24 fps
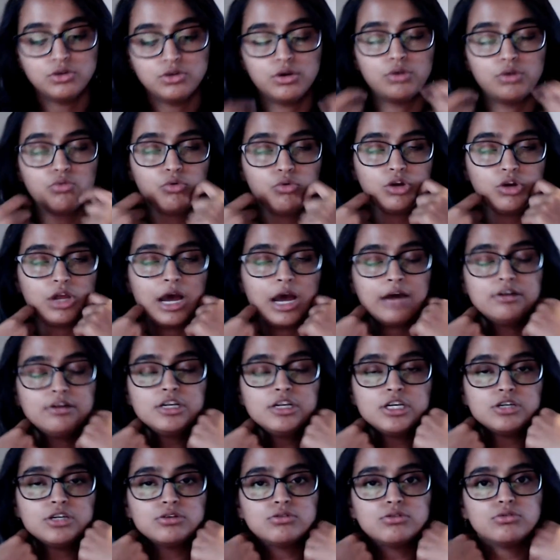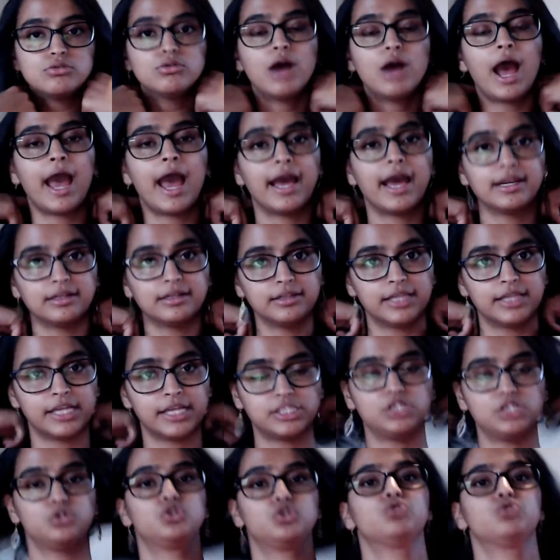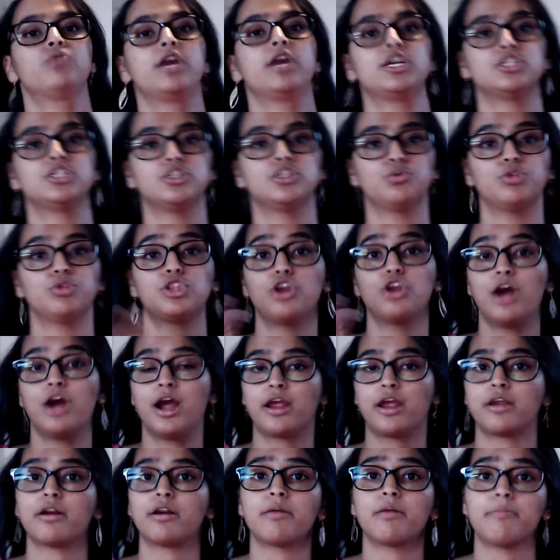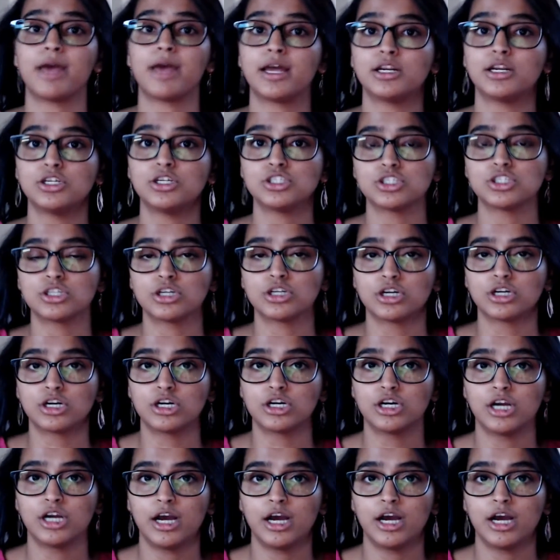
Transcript: and how do you handle that situation with your hiring manager,